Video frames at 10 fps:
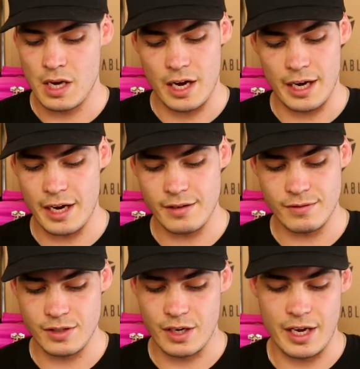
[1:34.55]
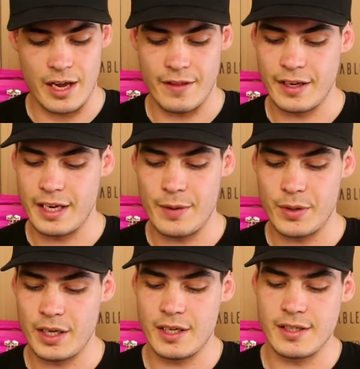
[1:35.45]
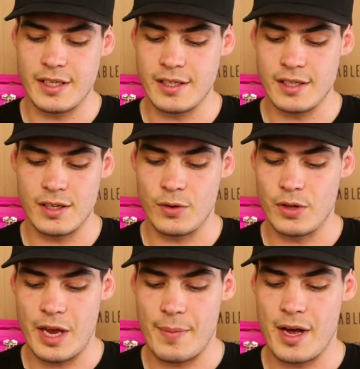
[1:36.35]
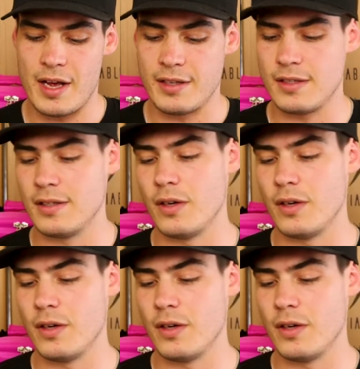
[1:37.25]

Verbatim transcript: Okay, so yeah, they're keeping it consistent, all their bars.